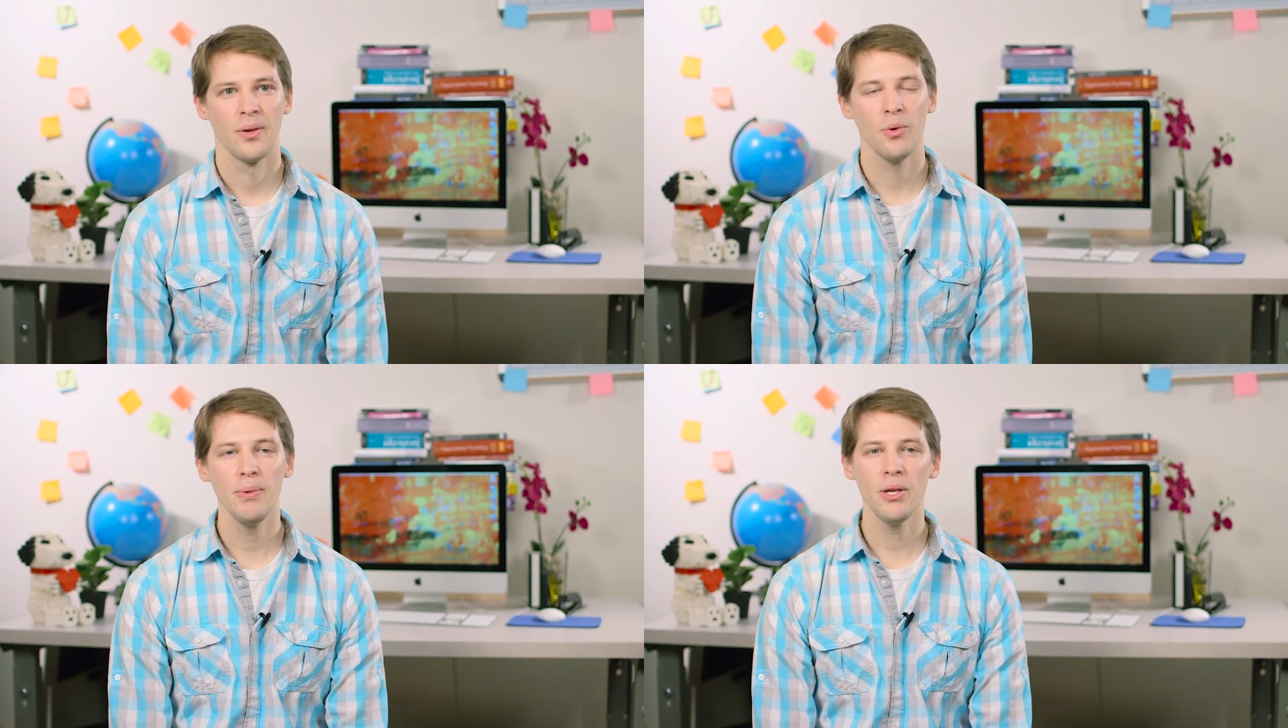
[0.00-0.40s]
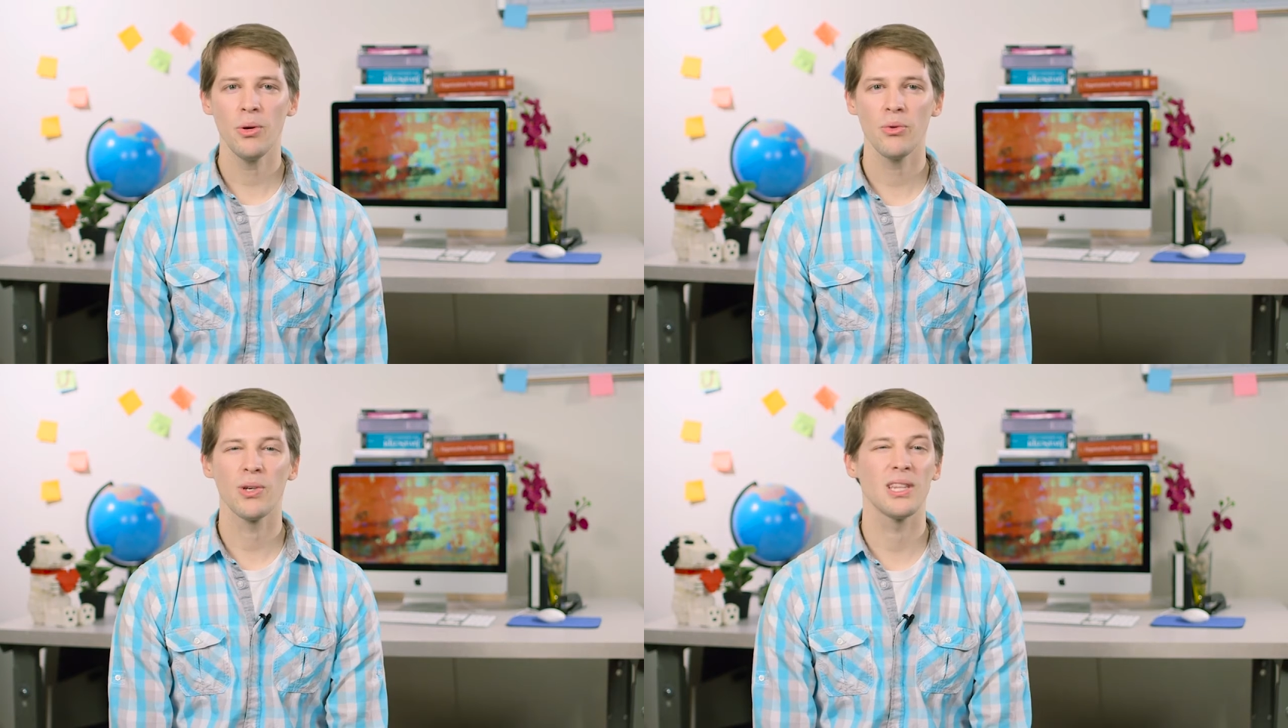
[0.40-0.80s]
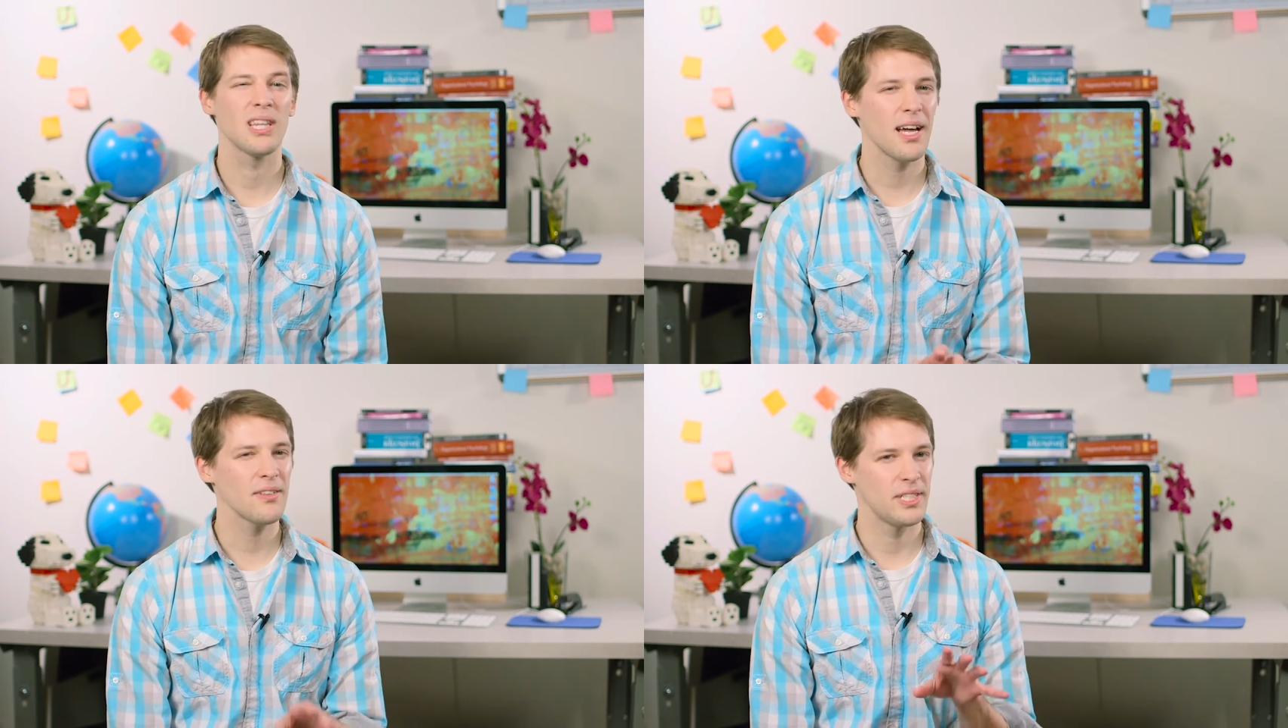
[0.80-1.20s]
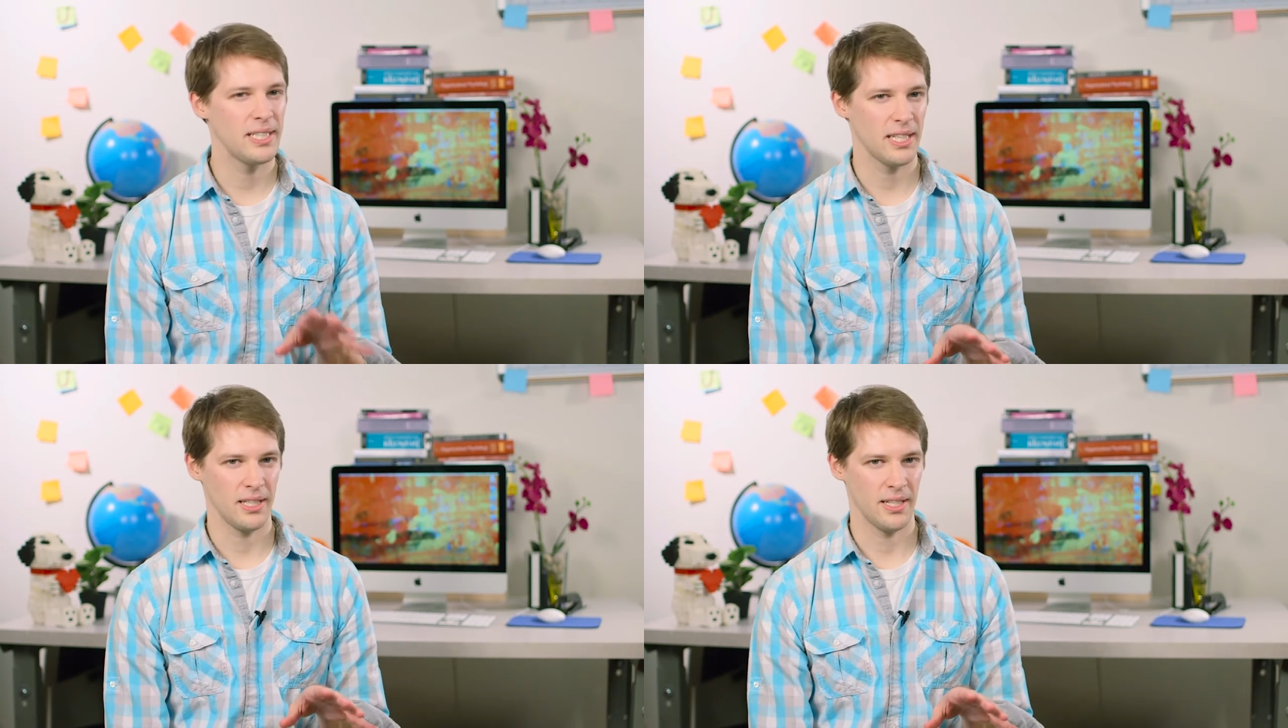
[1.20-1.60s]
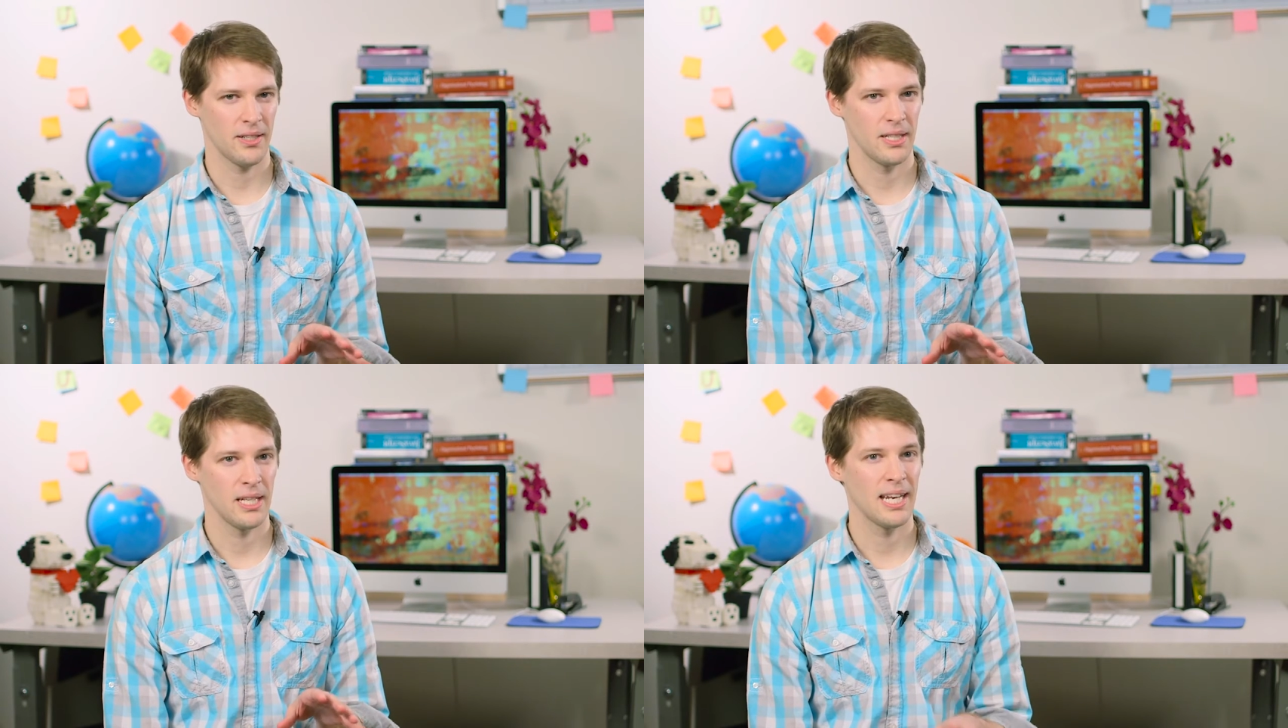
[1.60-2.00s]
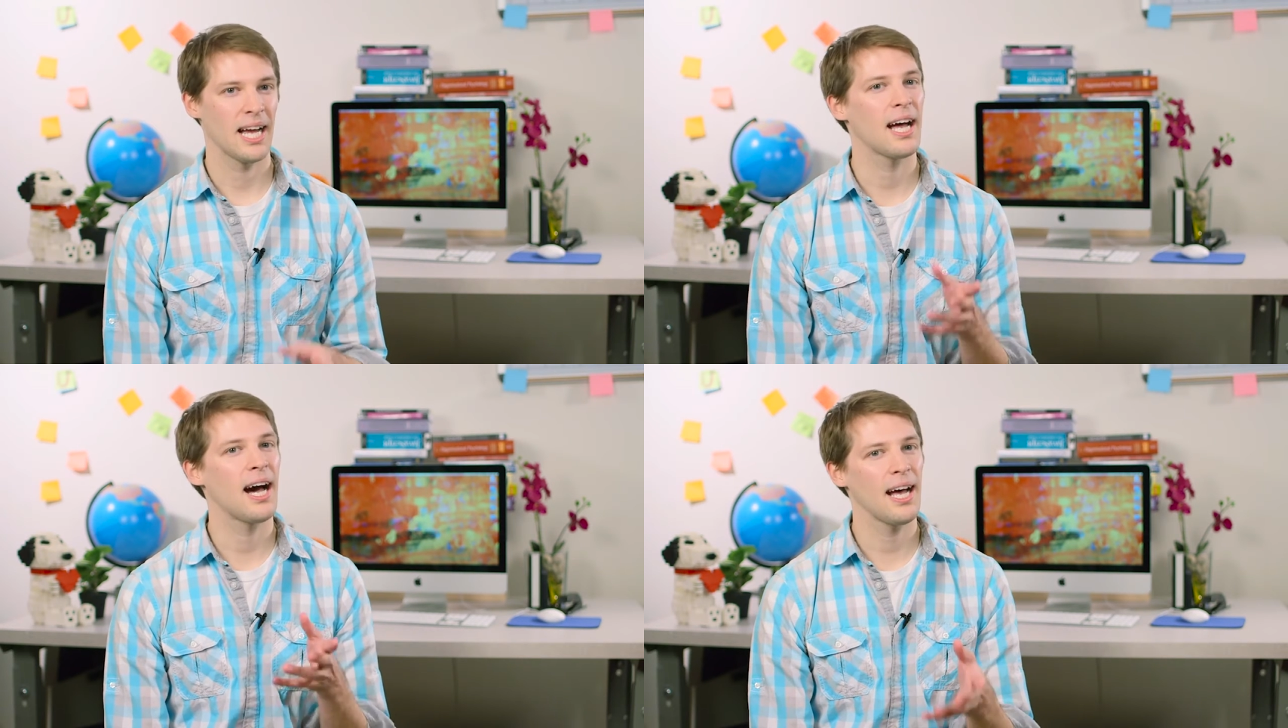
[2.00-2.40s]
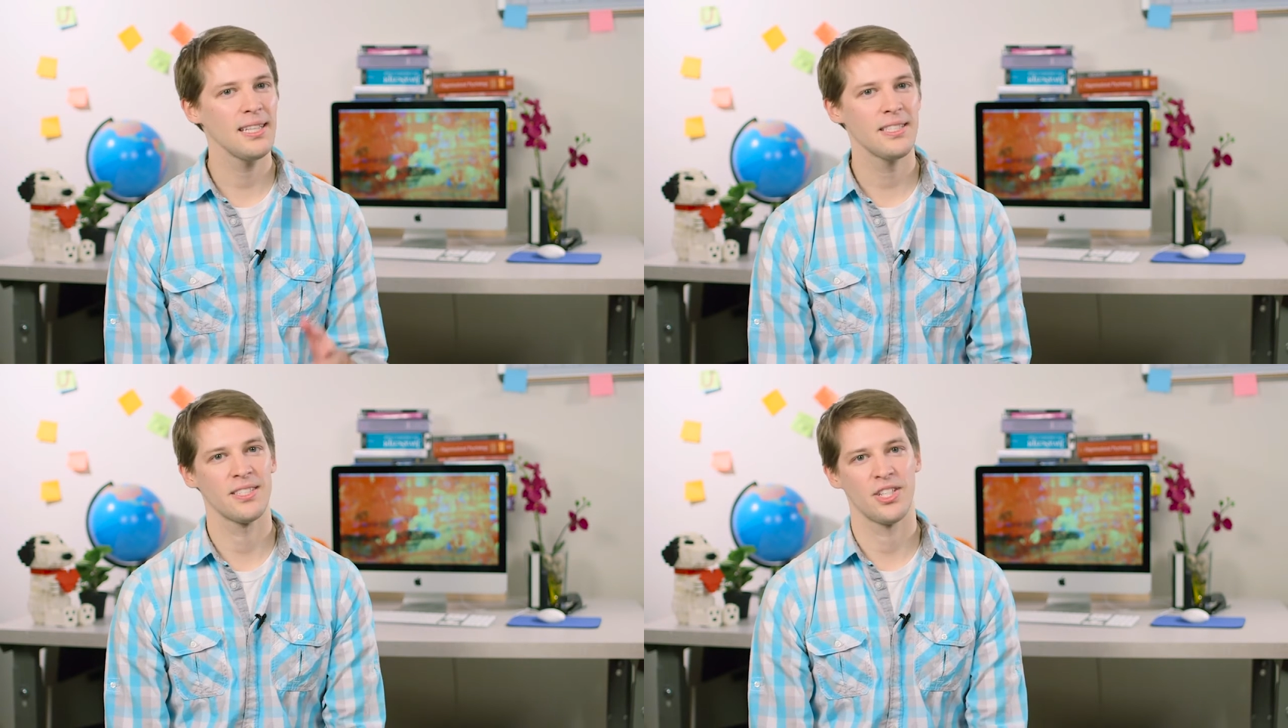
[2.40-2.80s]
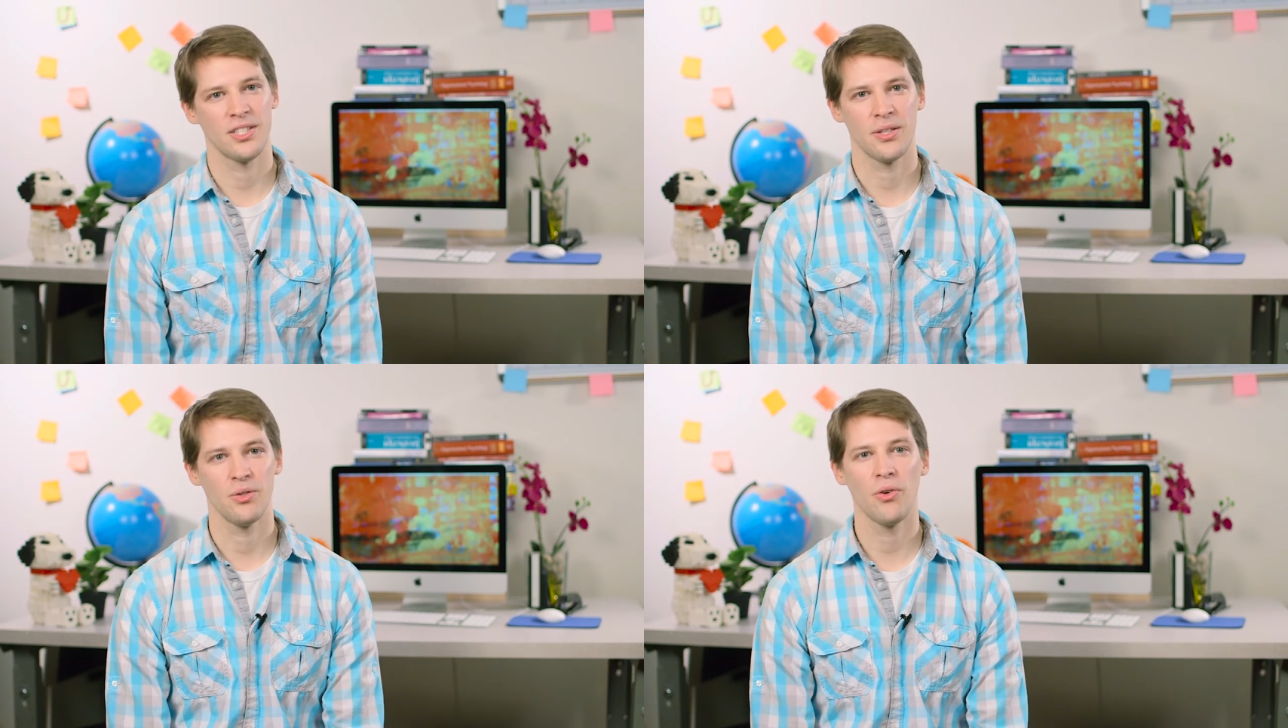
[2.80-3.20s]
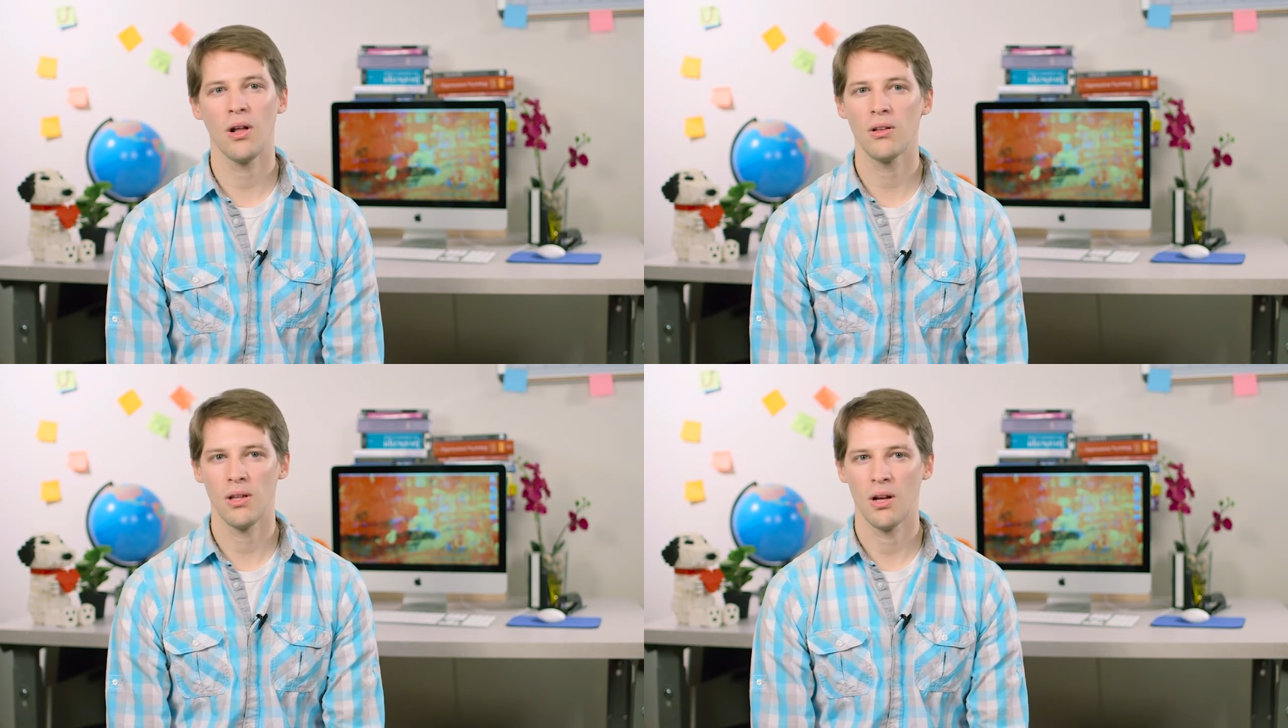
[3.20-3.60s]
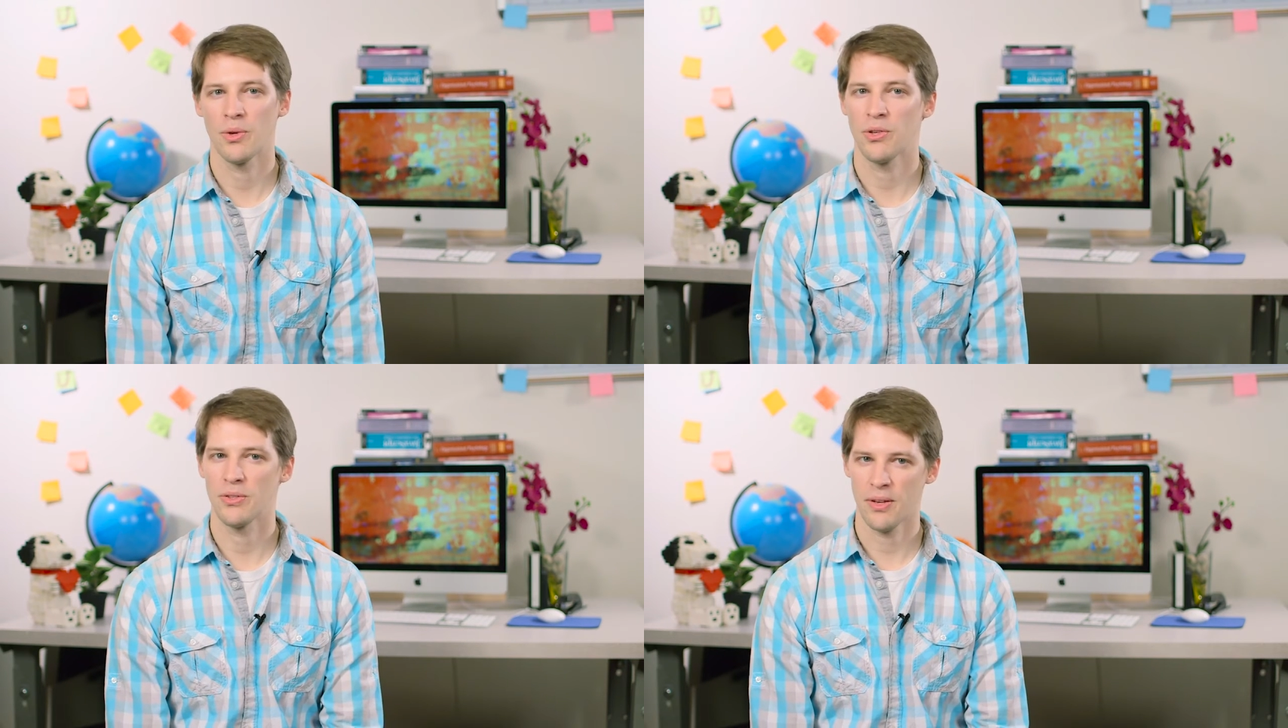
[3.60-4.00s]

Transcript: We'll be going through a lot of detail here, and I highly suggest that you follow along with your